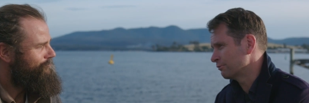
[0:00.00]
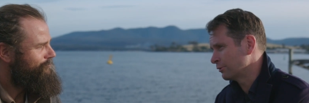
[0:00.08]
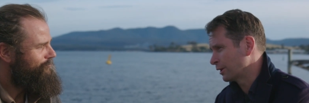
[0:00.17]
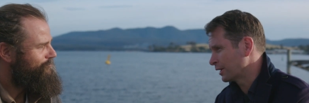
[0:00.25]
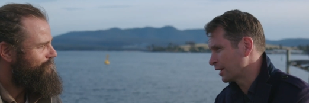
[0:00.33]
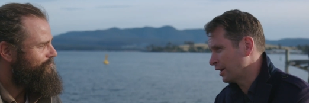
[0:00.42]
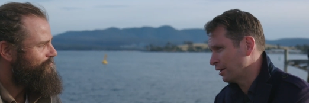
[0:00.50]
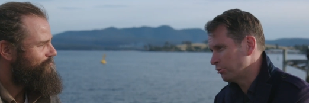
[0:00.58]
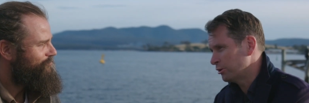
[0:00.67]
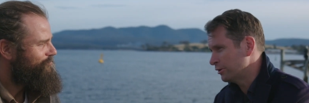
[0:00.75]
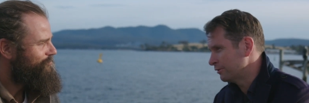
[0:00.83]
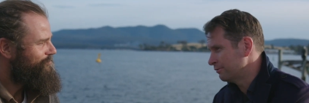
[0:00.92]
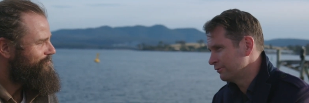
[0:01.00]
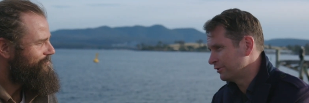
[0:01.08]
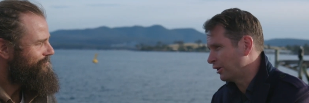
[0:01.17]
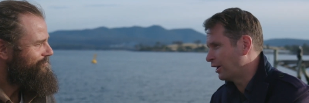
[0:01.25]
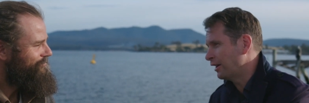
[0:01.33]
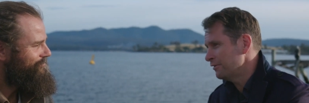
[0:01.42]
Speaker 1: one car per
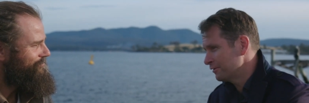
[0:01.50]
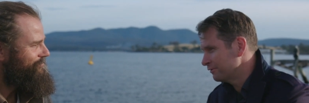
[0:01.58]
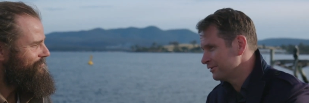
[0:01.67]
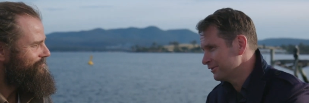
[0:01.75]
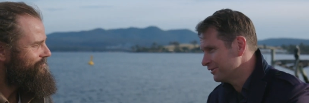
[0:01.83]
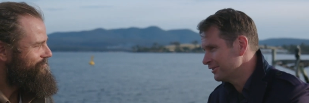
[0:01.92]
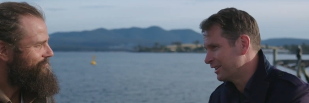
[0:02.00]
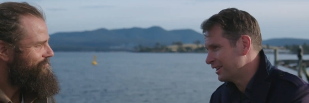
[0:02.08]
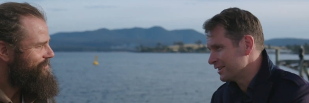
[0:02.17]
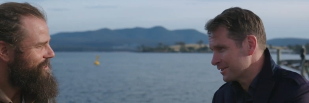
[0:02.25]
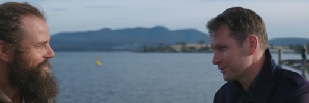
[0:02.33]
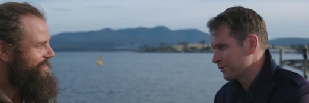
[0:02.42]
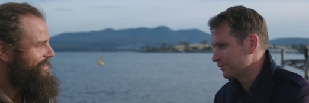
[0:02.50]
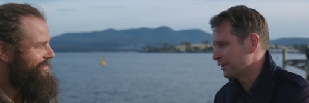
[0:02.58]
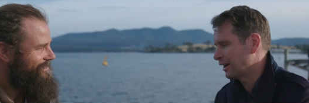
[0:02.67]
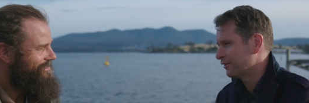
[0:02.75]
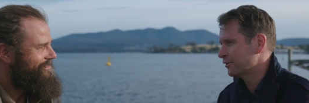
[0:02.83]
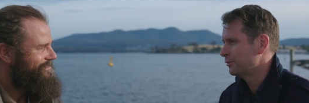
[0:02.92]
five, then it's yeah. sort of
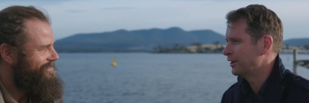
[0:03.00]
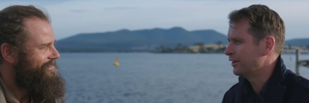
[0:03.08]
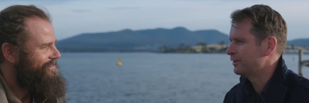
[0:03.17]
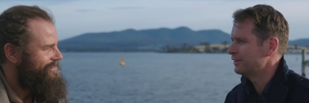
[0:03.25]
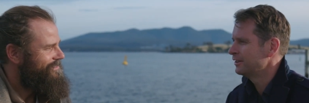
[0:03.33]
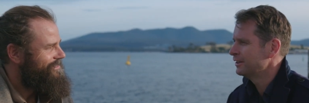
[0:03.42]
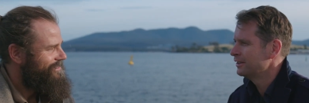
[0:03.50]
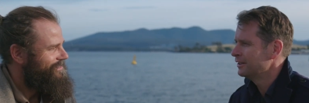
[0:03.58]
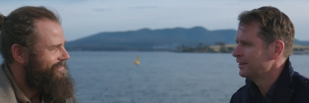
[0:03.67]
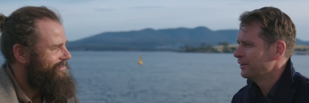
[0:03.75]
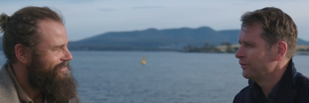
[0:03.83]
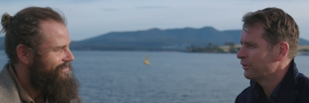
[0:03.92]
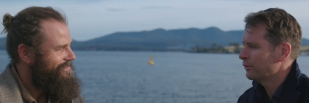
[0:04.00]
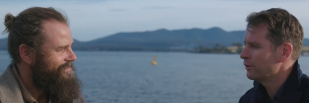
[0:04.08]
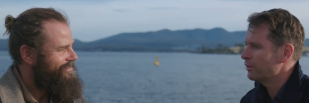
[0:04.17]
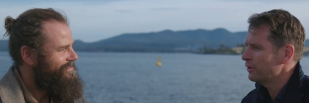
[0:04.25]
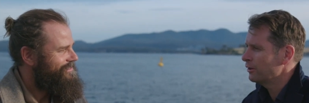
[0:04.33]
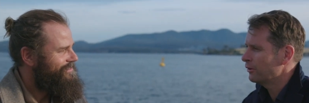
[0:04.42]
half a million so in
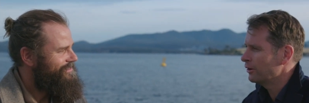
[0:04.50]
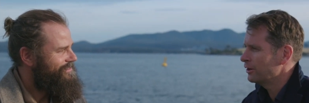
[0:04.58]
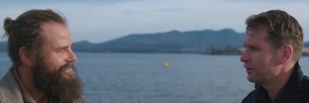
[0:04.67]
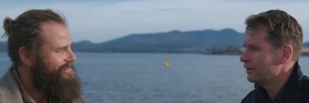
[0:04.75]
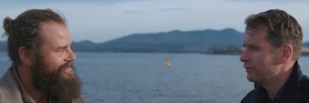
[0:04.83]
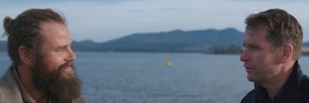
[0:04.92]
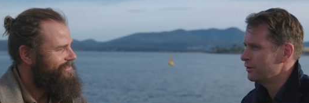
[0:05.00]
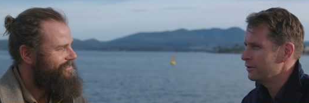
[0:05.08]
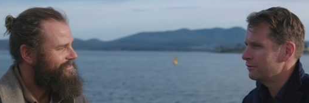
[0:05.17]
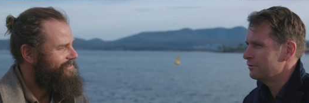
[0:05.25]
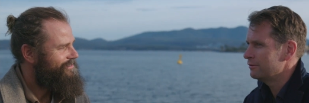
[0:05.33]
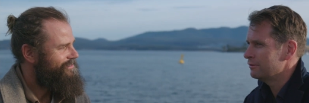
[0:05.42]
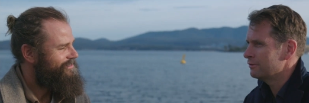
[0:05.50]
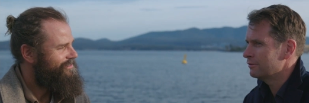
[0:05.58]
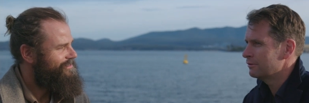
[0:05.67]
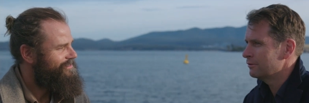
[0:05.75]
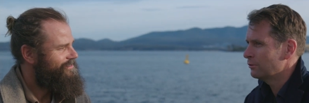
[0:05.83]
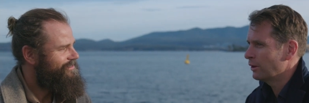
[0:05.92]
theory, if you
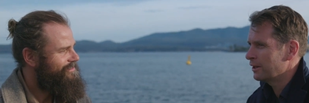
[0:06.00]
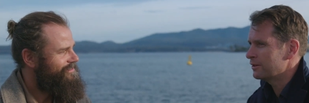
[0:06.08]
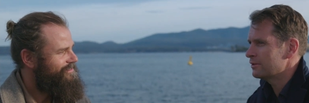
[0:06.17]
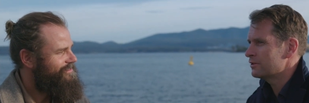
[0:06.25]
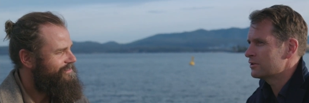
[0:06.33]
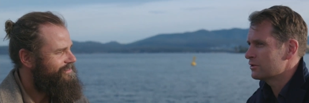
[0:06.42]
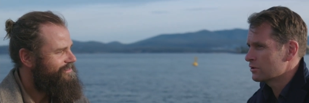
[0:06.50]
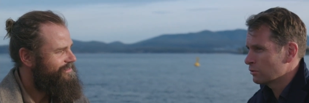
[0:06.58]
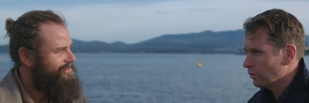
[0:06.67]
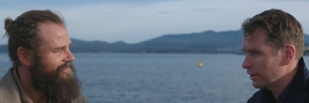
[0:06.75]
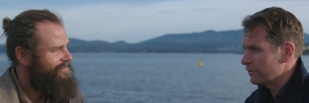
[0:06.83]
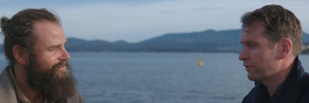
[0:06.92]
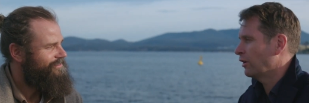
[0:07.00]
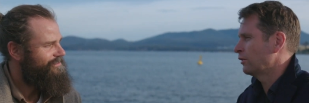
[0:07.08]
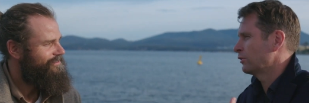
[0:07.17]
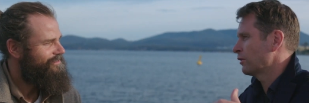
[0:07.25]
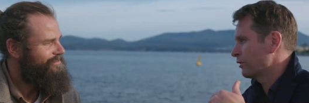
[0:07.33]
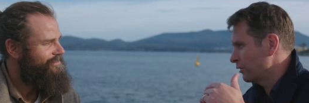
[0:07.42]
went
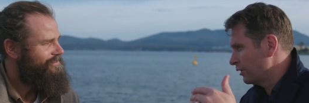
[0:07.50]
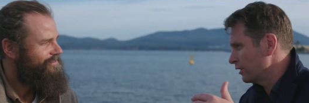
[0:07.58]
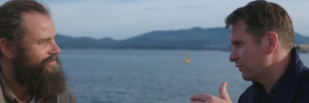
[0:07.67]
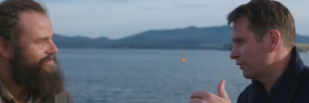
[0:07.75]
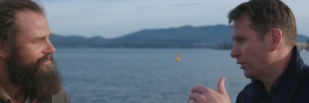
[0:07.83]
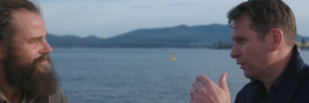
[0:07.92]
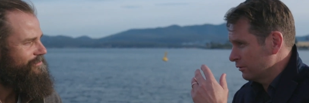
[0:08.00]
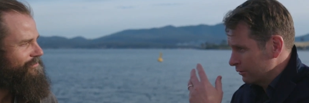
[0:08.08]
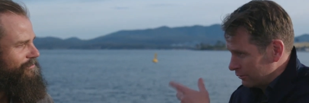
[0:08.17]
20-fold or 30-fold